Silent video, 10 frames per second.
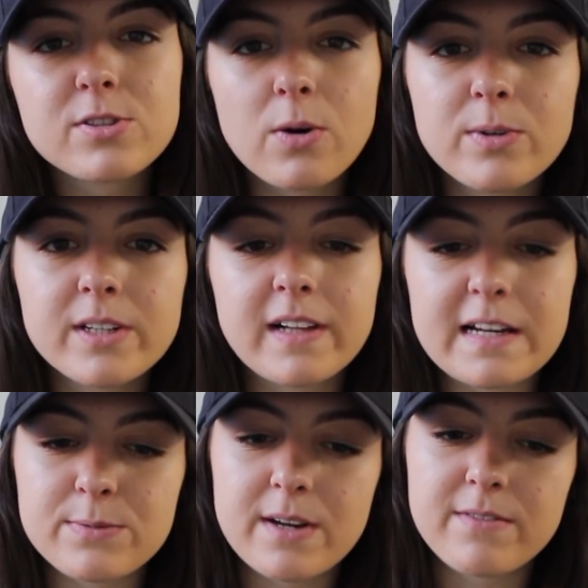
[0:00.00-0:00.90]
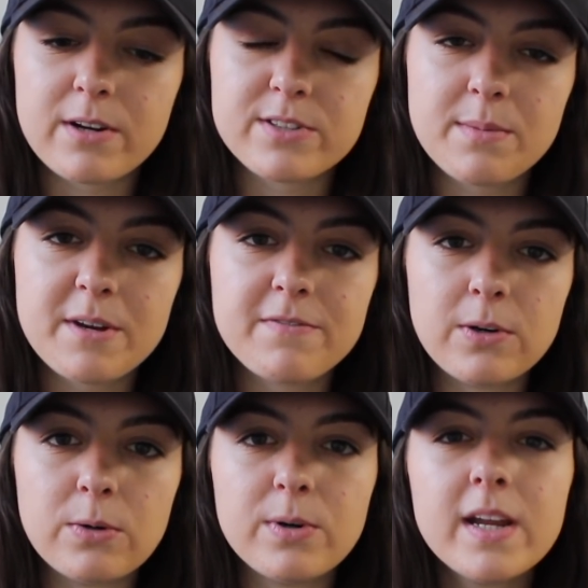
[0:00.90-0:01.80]
going to class, whatever, I was on my
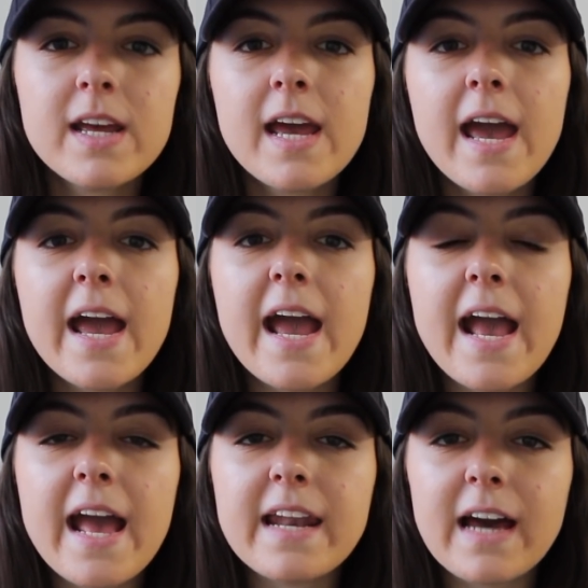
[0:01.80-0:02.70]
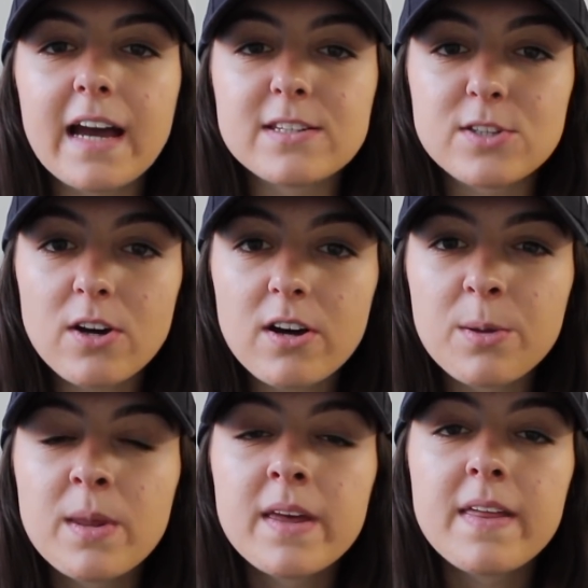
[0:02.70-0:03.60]
phone, and I
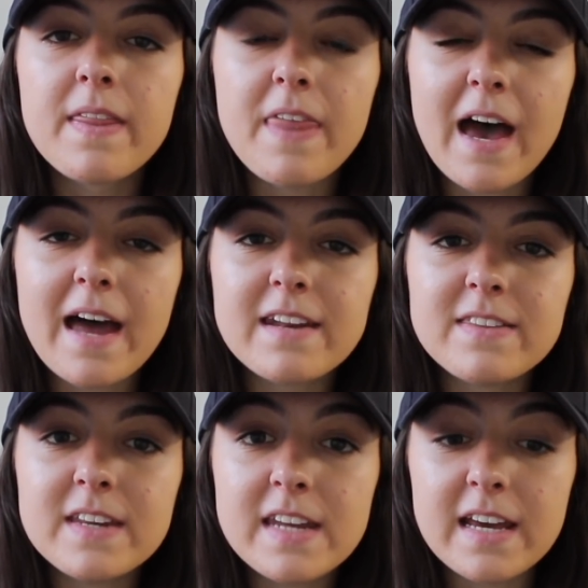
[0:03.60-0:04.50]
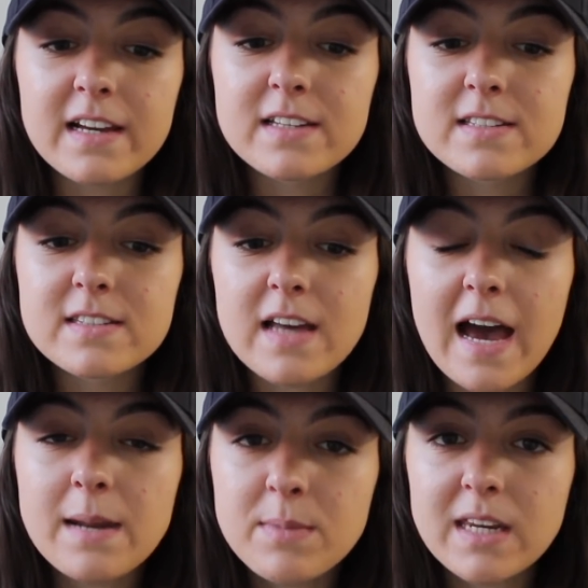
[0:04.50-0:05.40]
saw that the Knicks
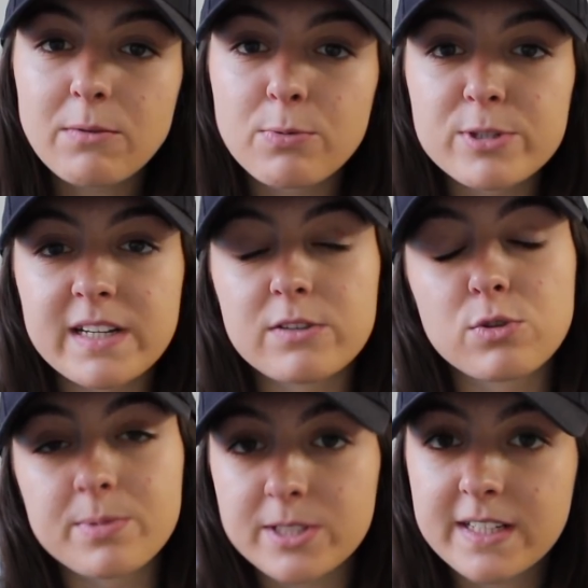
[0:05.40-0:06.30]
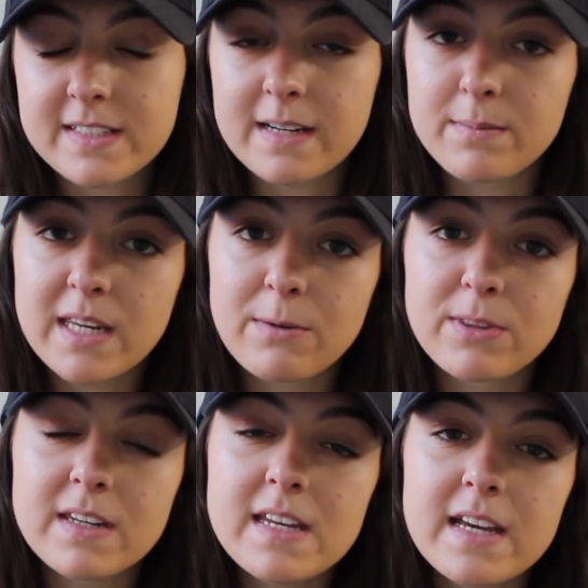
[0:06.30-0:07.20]
had a meeting with Porzingis, or Porzingis had a meeting
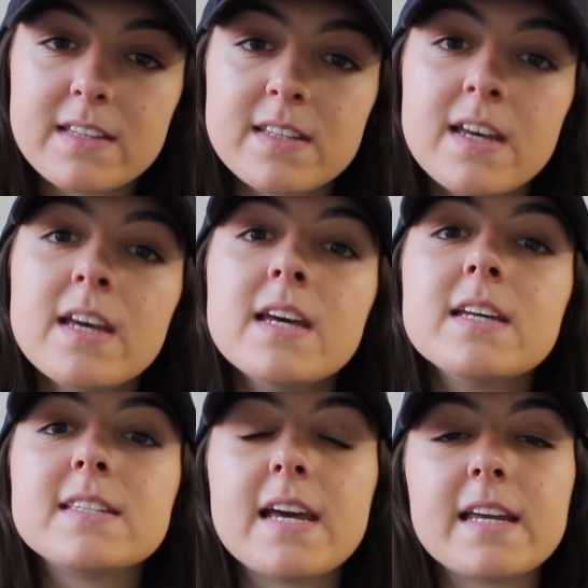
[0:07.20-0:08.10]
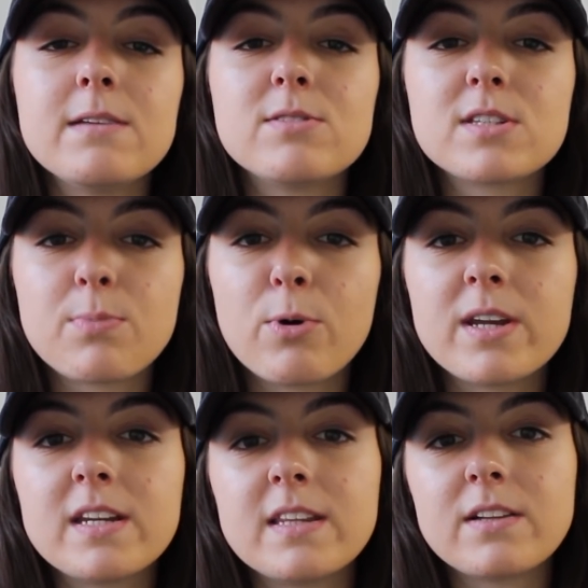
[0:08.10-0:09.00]
with the Knicks, saying he was
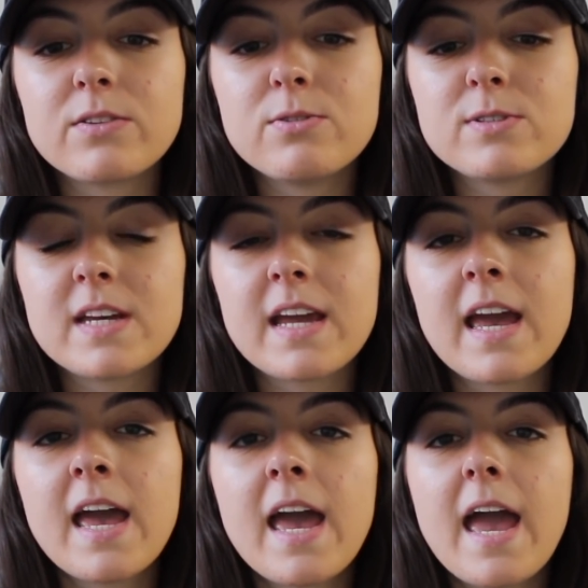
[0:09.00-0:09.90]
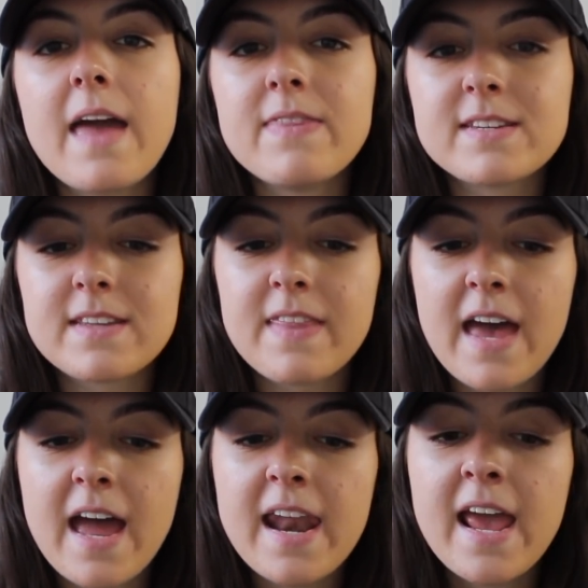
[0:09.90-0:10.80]
disappointed in the losing, and this and
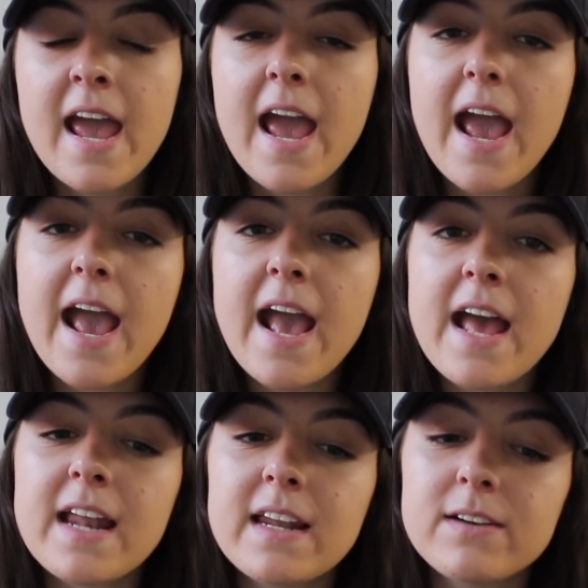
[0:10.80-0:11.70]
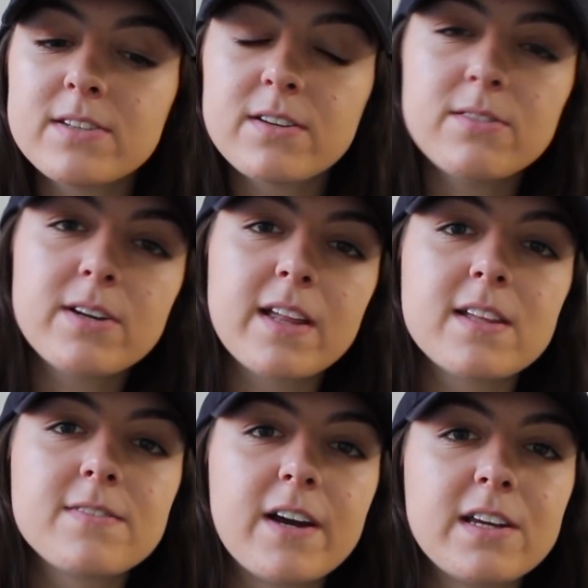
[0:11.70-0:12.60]
that, and I was like, oh, okay,
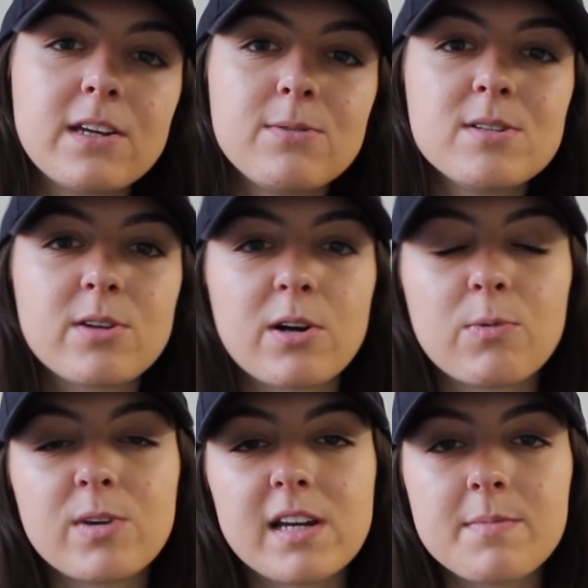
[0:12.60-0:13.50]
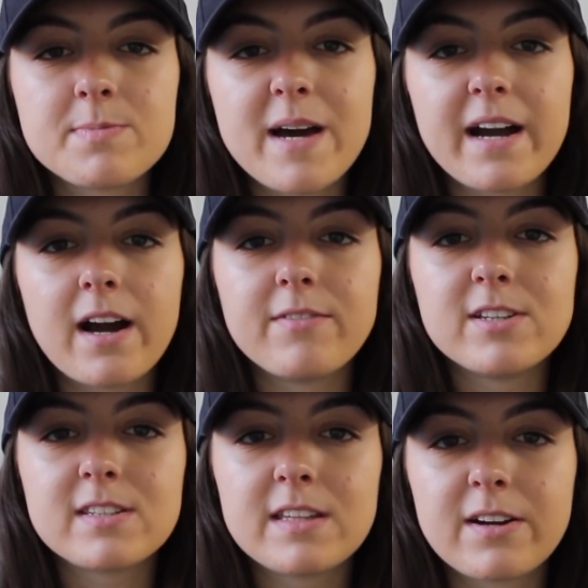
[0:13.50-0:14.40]
that's fine, you know, he's hurt. When he comes back,
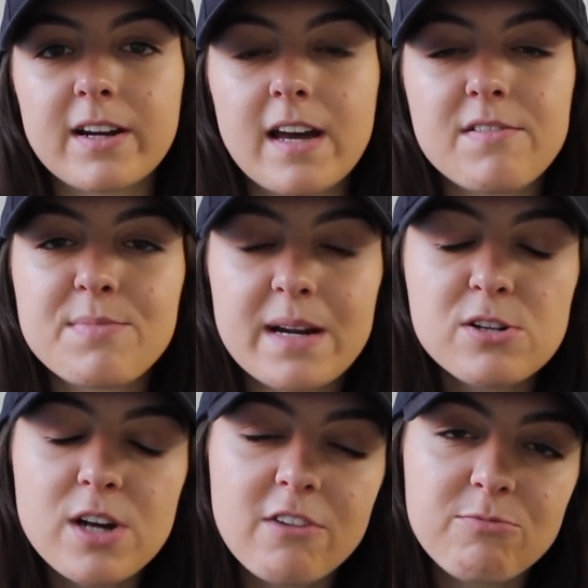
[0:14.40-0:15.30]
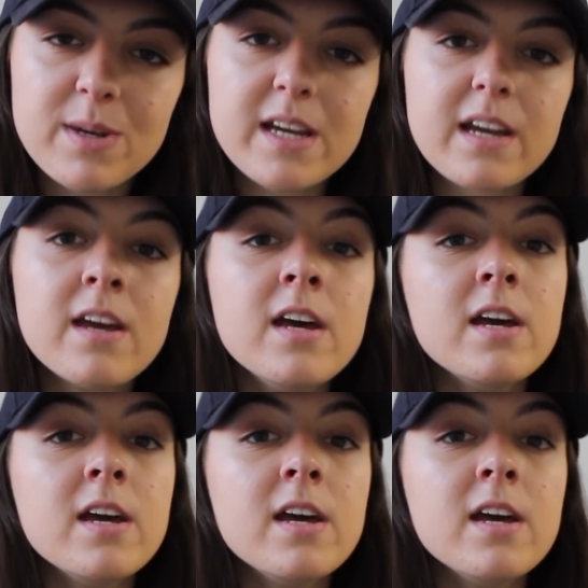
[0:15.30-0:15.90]
obviously they're going to have a better draft pick.